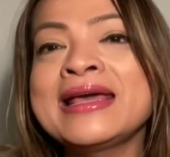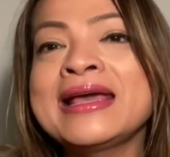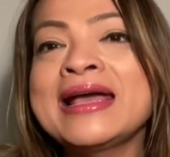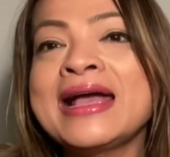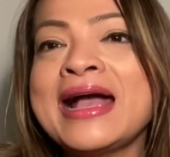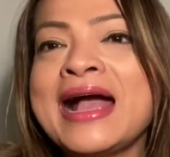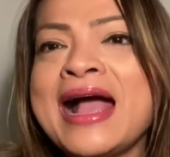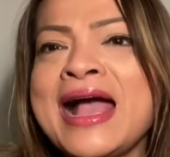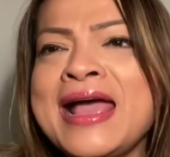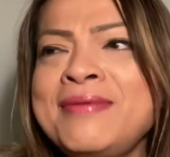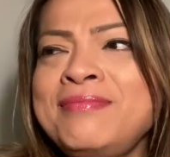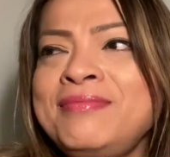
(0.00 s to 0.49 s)

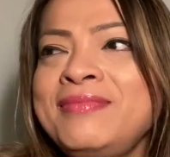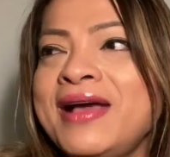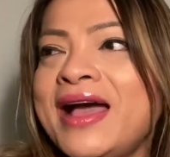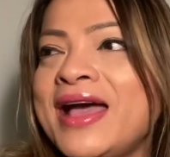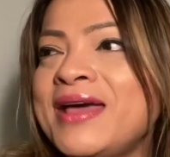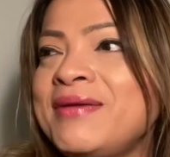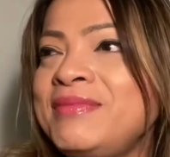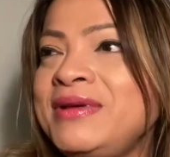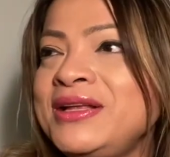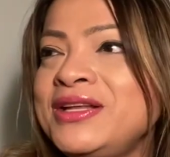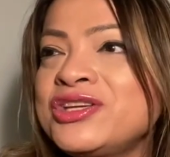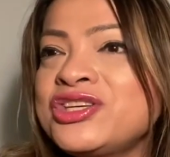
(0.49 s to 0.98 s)
I
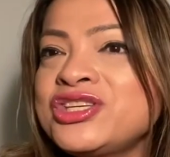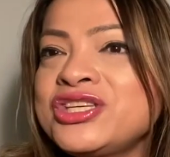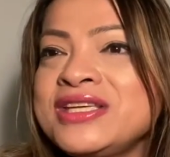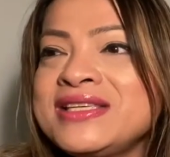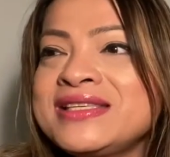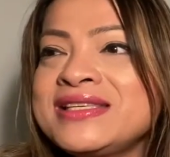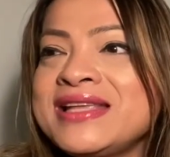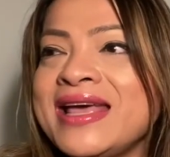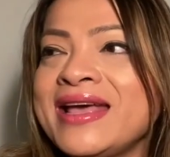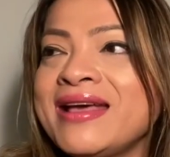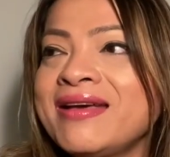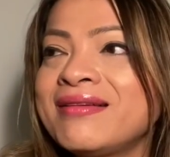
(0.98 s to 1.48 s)
mean, she's
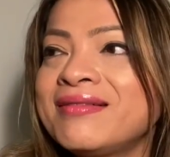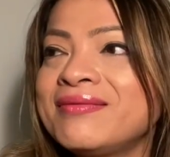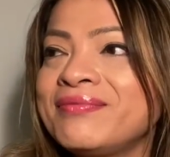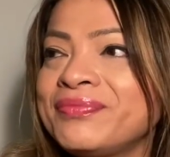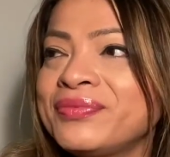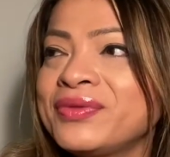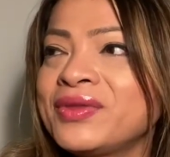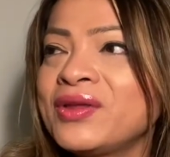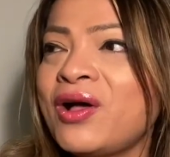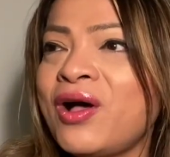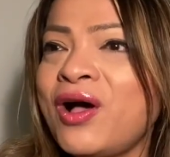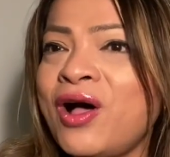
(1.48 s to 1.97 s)
like
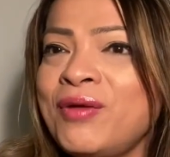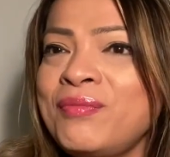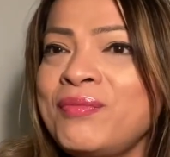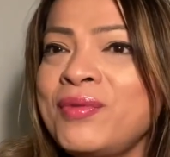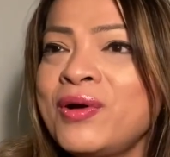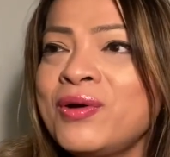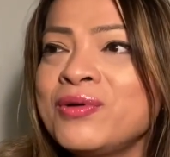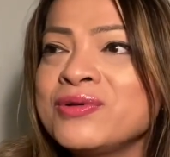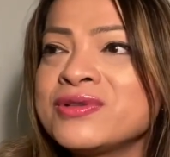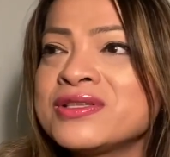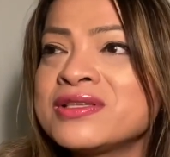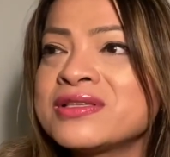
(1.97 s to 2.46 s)

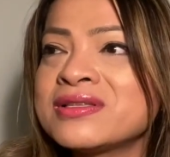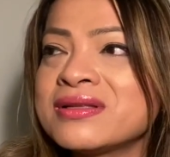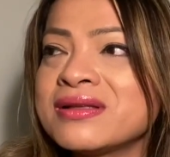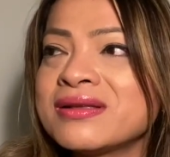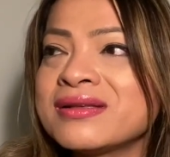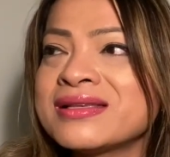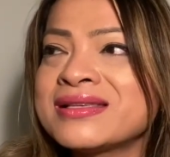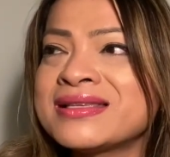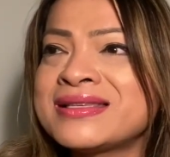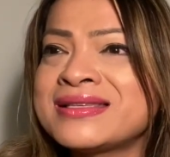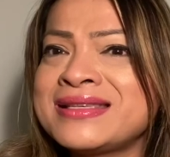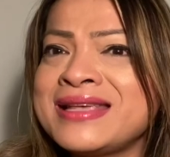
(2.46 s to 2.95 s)
almost
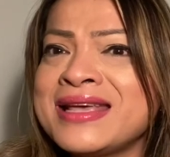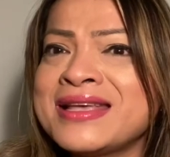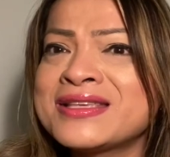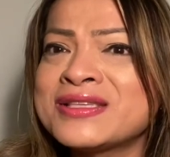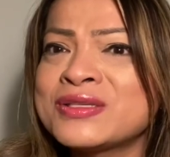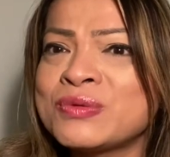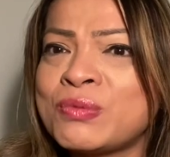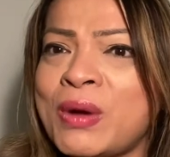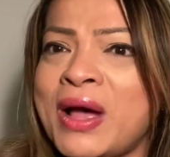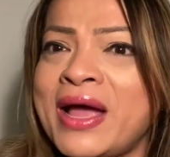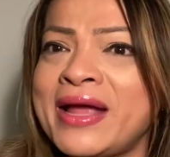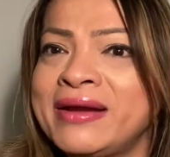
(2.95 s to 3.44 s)

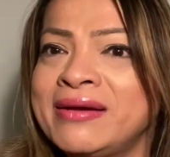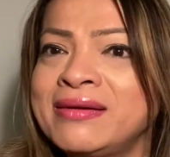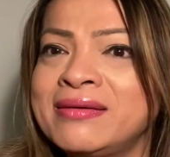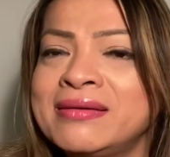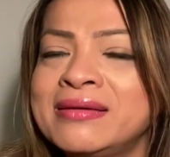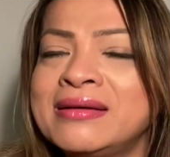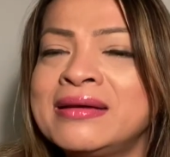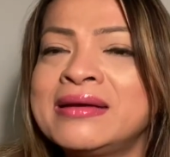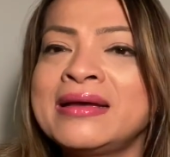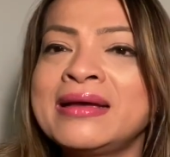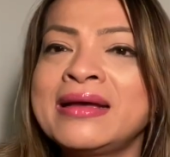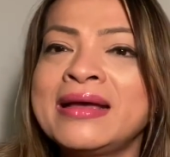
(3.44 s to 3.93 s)
6'1",
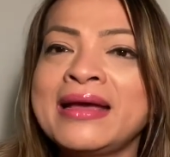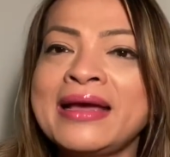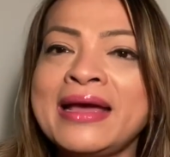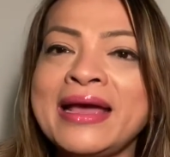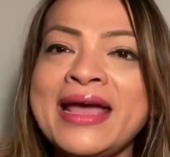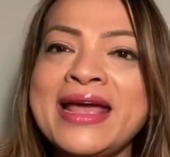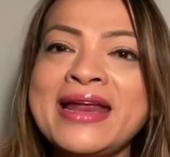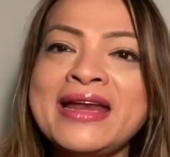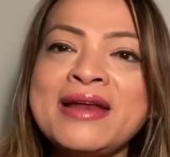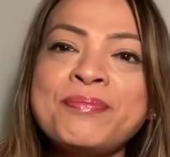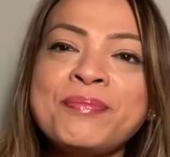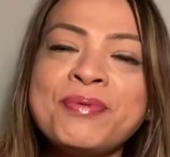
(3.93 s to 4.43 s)

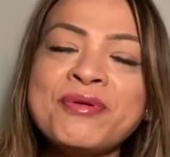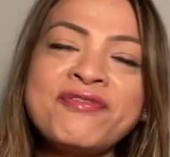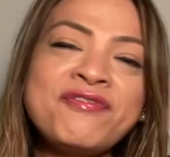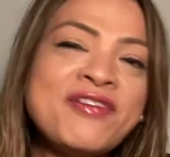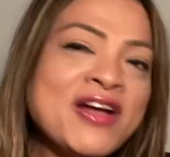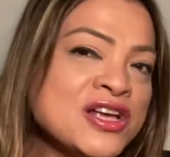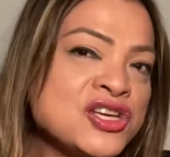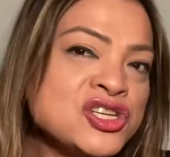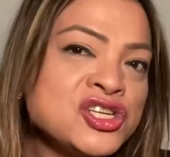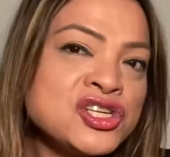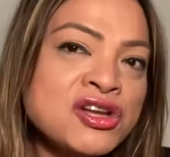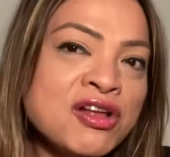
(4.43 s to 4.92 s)
and a
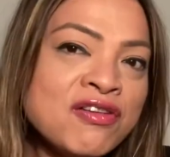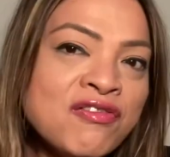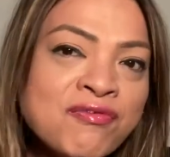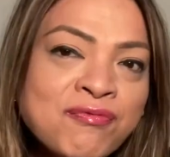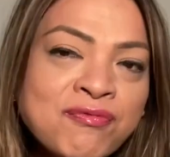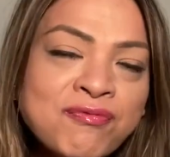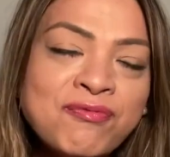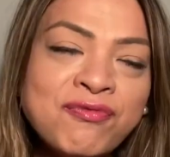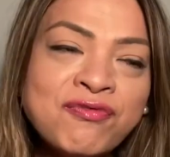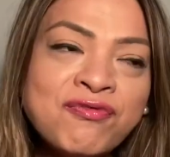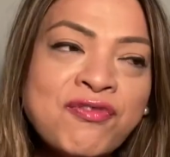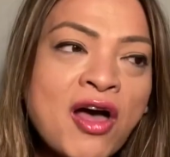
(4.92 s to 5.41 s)
professional
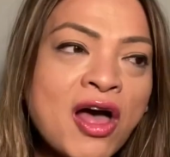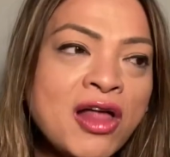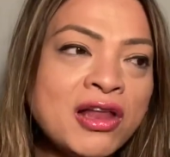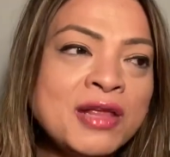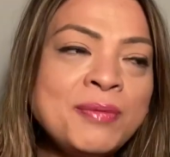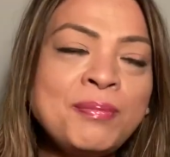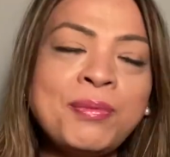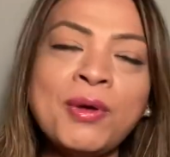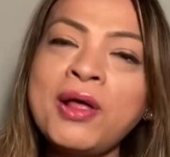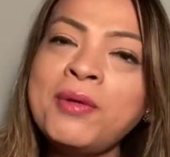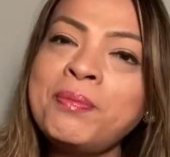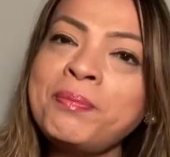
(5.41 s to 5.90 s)

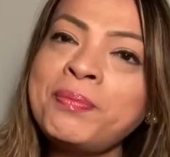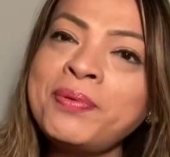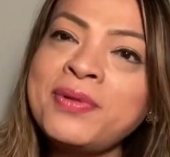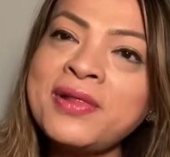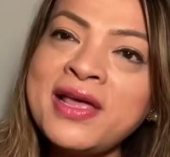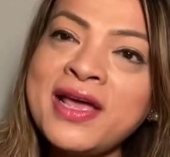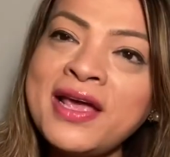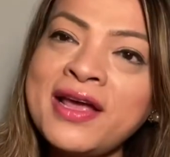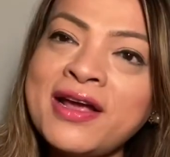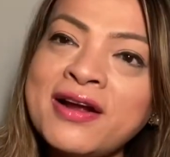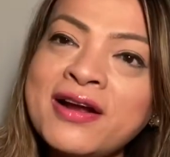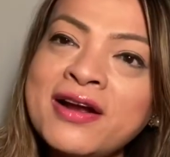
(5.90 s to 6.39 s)
volleyball
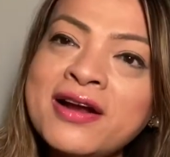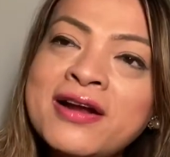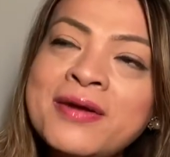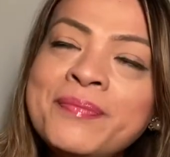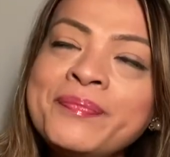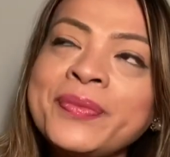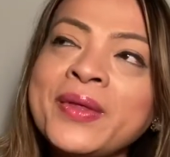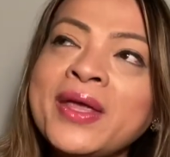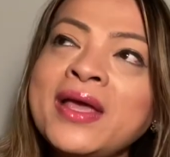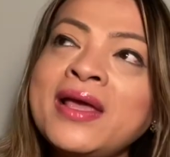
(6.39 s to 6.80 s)
player.